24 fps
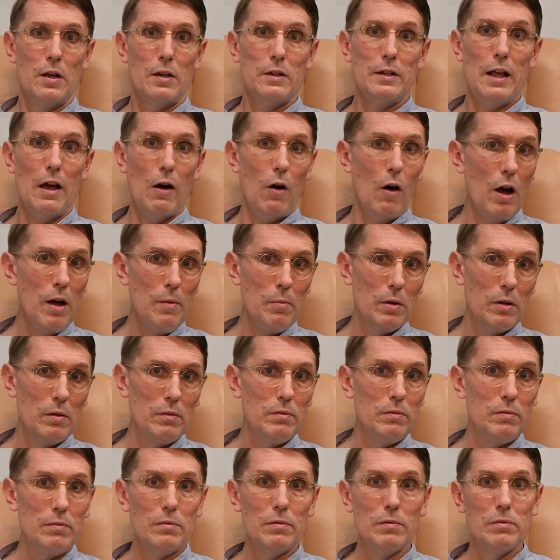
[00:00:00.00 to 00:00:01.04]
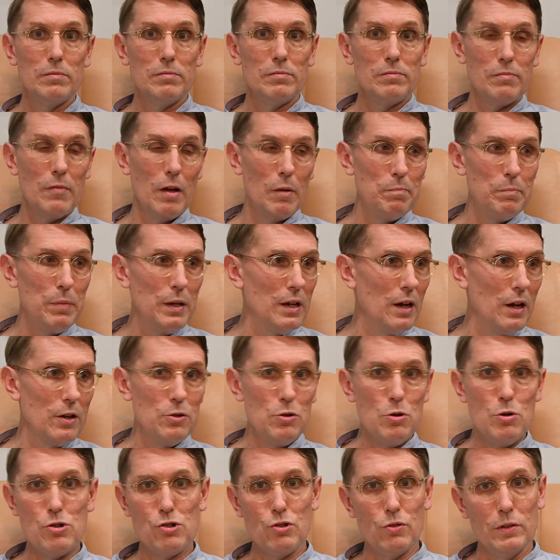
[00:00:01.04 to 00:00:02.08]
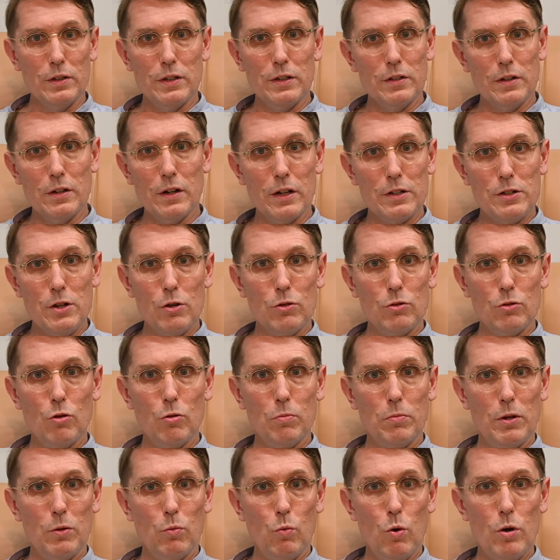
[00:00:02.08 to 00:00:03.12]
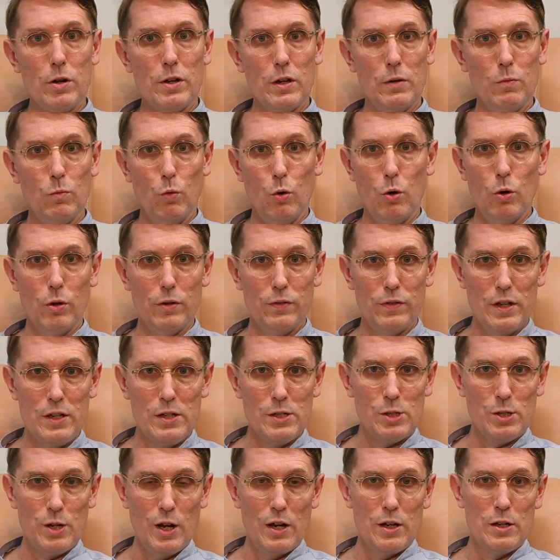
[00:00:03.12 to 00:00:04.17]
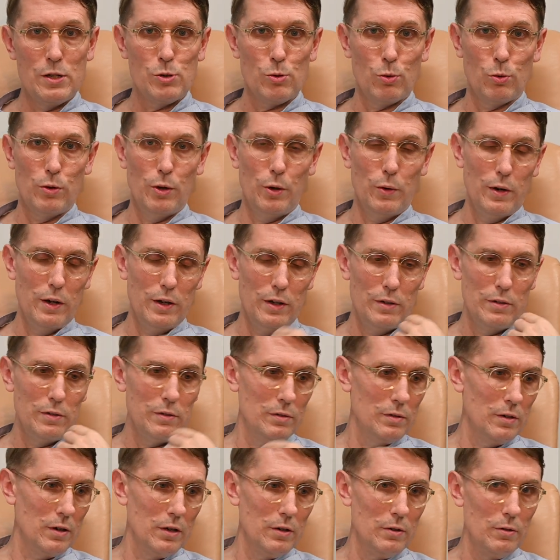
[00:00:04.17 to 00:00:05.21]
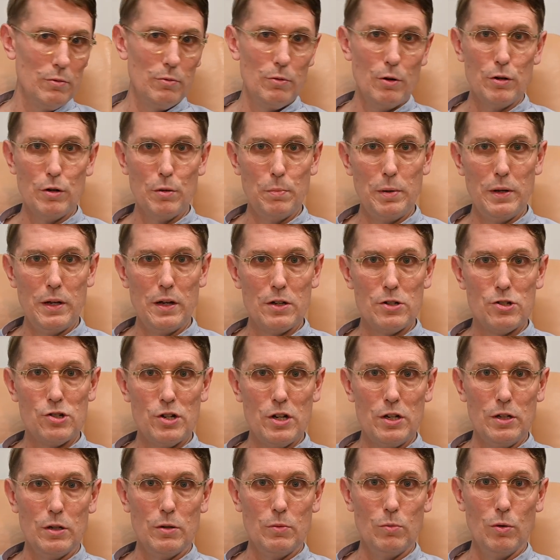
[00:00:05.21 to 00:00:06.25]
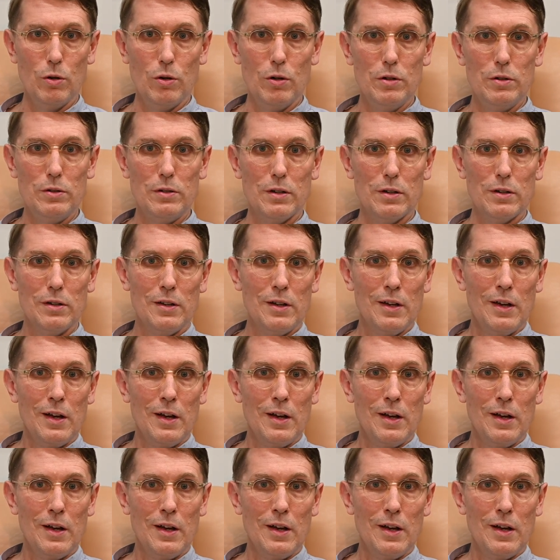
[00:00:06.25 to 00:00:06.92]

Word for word: Now, I'm a bit unusual in that I don't normally work in Word these days, although I wrote a PhD in Word.